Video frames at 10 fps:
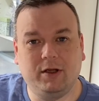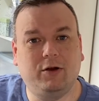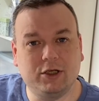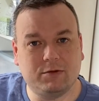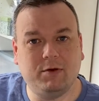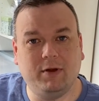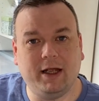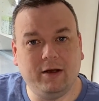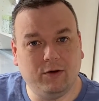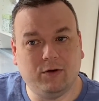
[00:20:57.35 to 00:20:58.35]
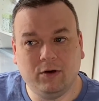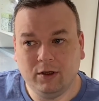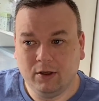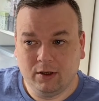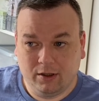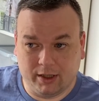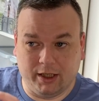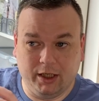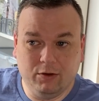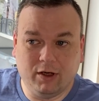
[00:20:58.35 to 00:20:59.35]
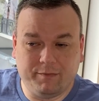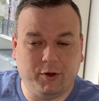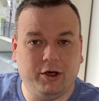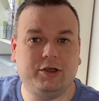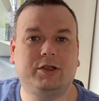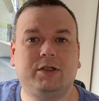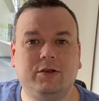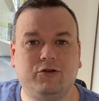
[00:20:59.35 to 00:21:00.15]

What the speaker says: The customer will then know that you have purchased